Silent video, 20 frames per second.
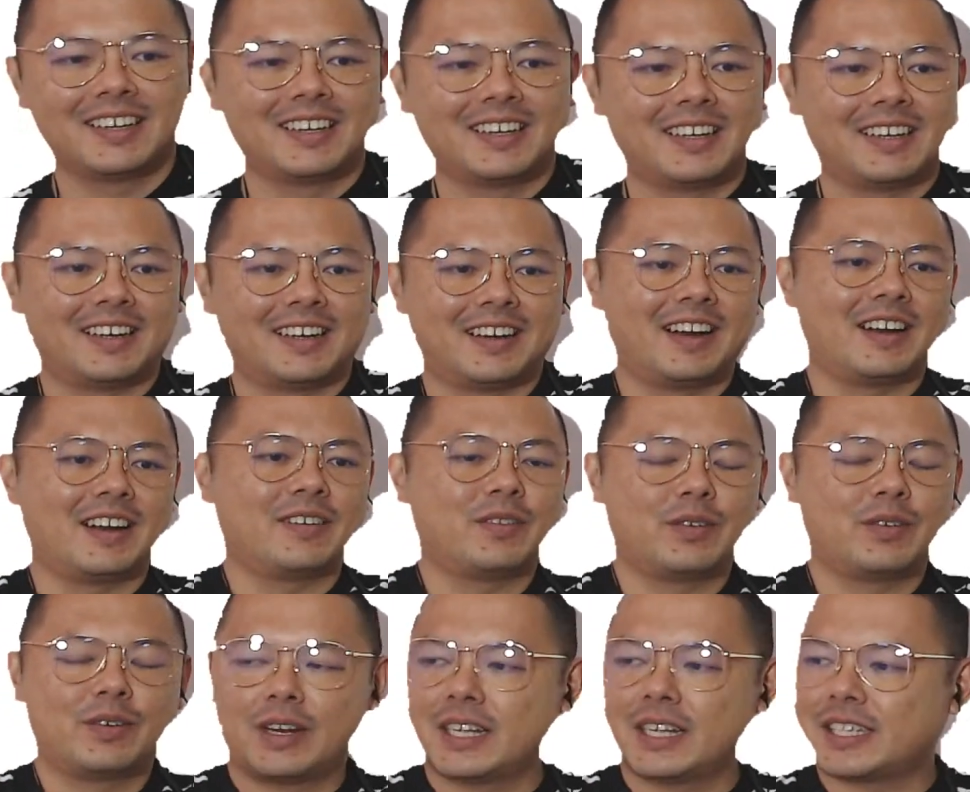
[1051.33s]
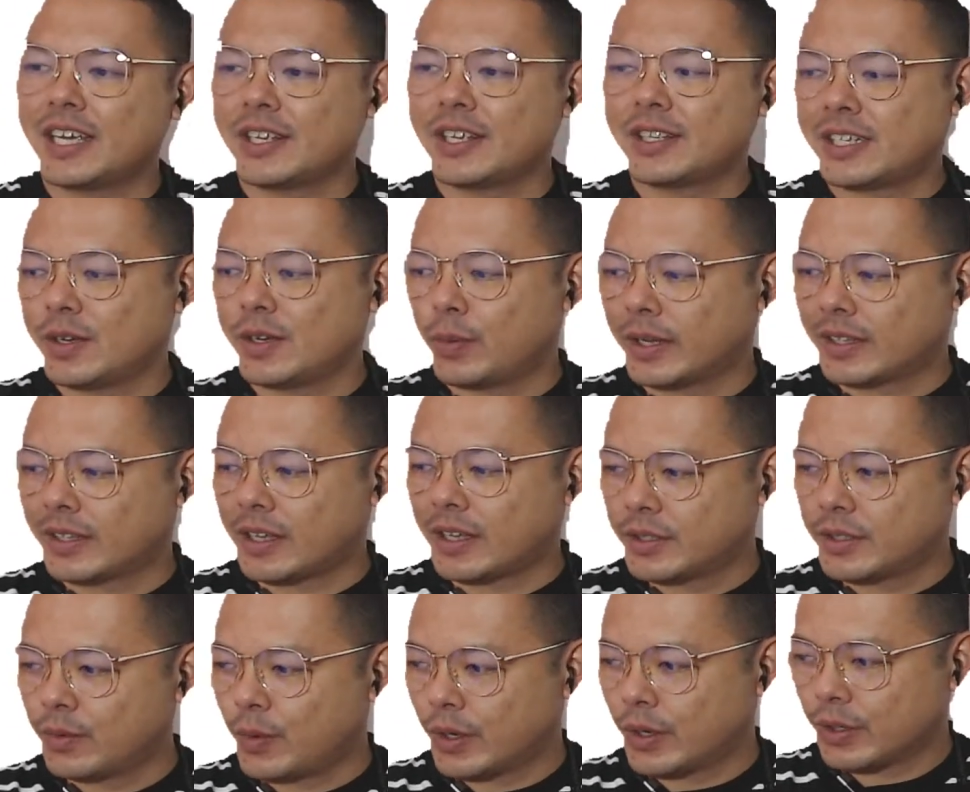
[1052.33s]
Right? Let's say you see 1,000
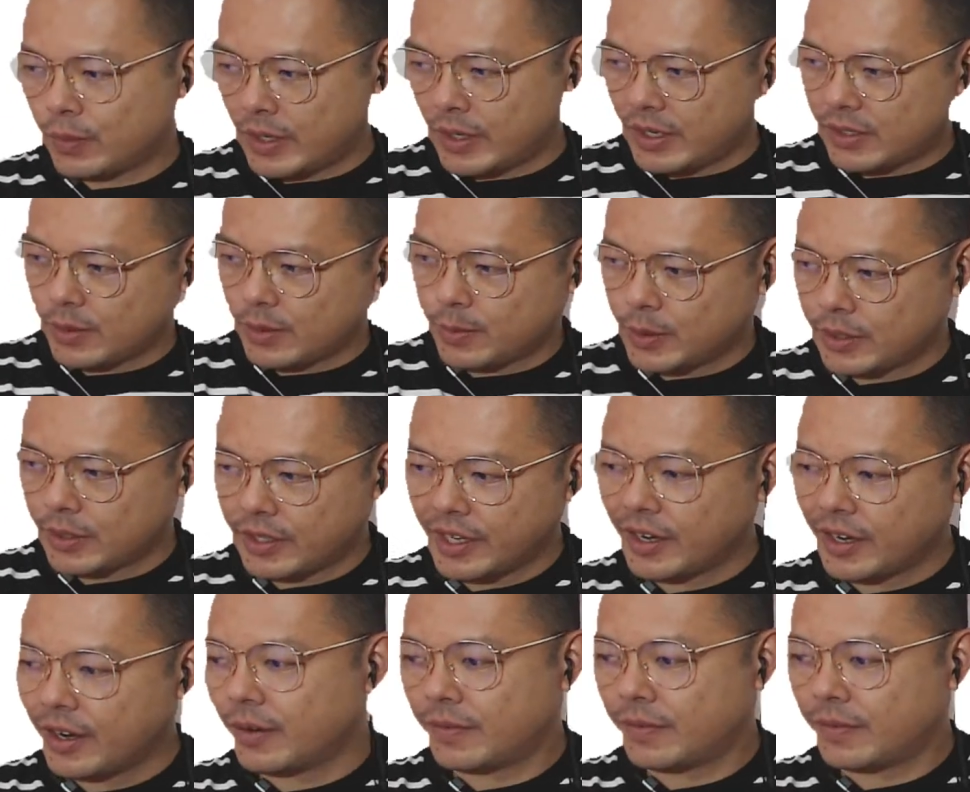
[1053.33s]
watts. What are you supposed to think of?